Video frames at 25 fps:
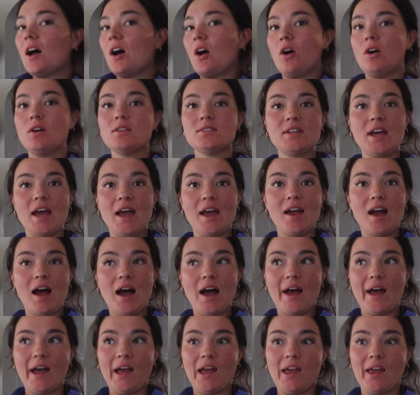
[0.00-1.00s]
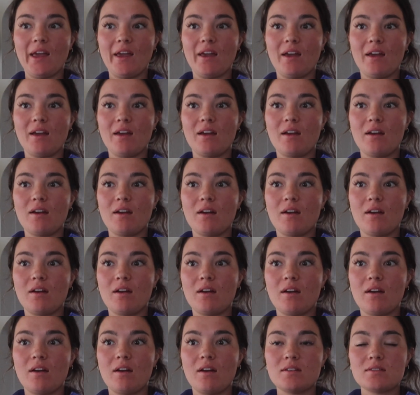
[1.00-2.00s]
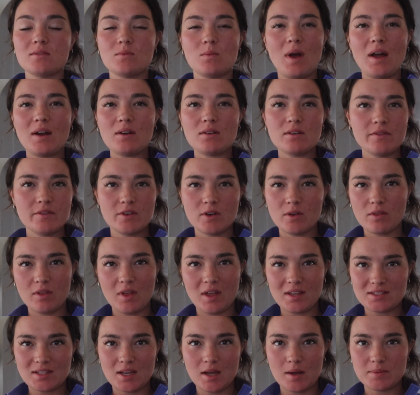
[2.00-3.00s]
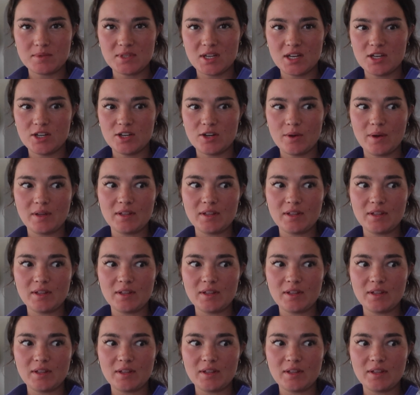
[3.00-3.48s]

All day, I don't even know if last I updated you.